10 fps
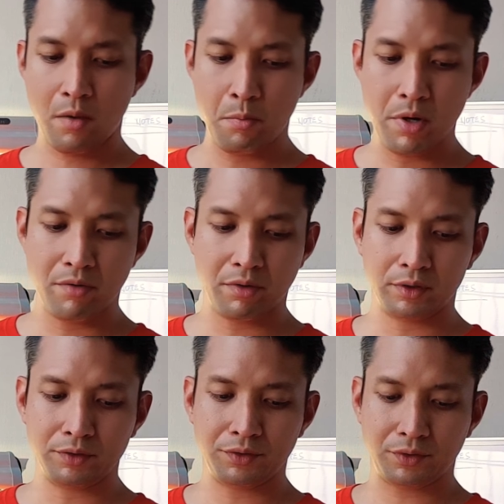
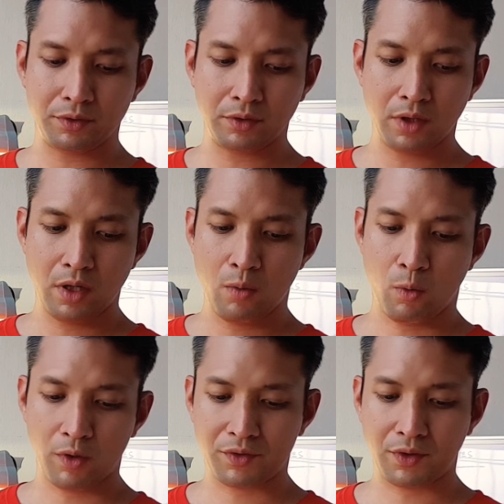Minerals,
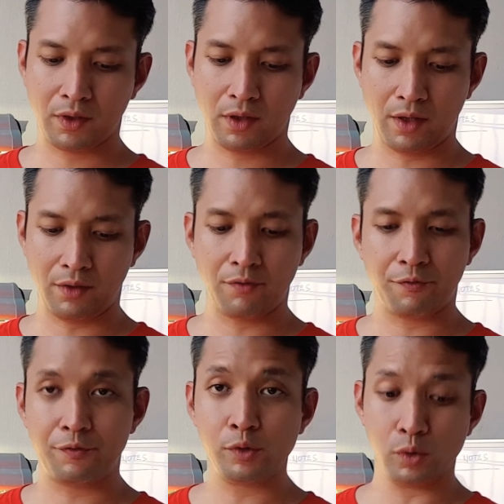water, and
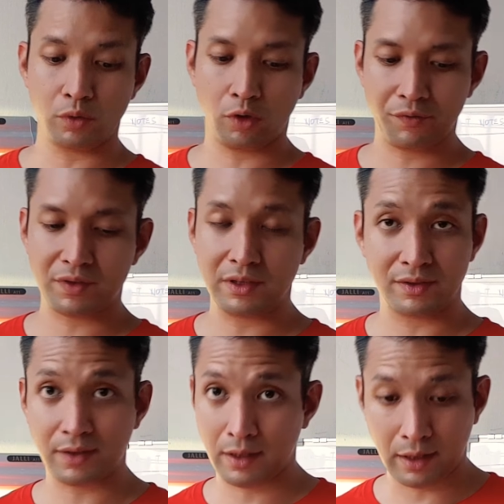food. Obviously,
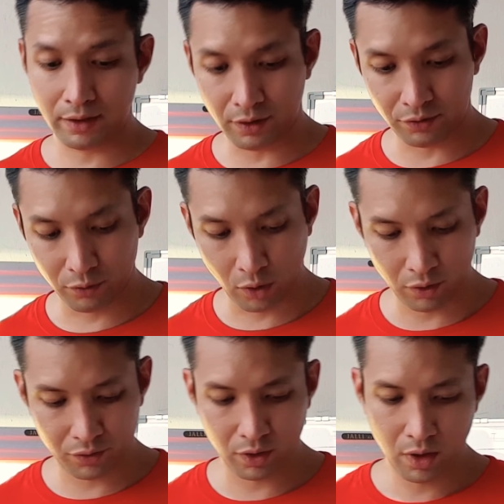sunlight is not
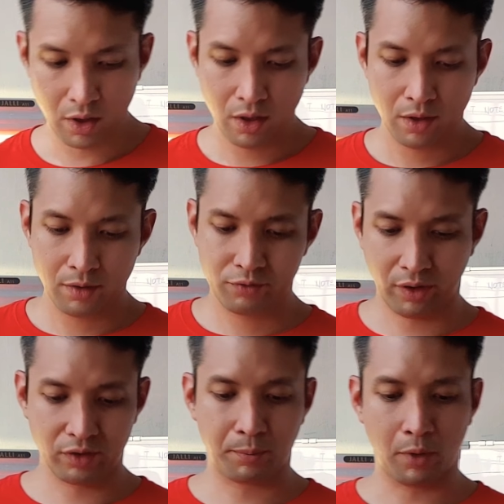
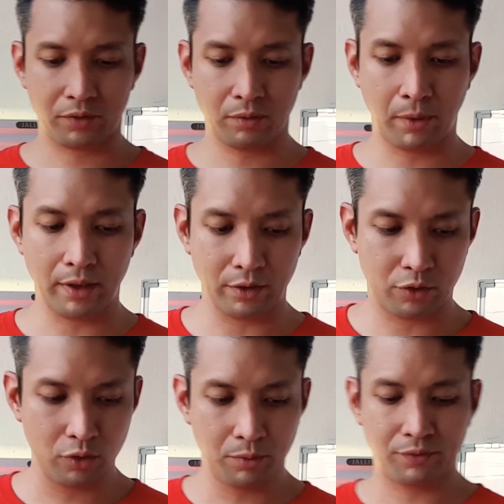transported by the
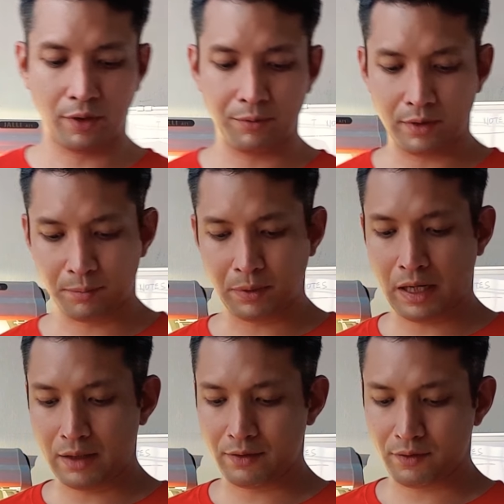tubes found in the
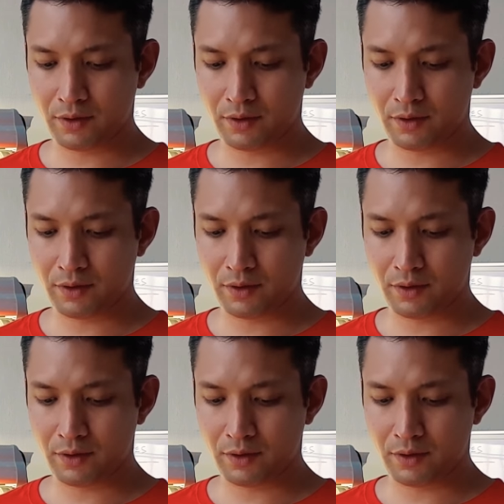plant,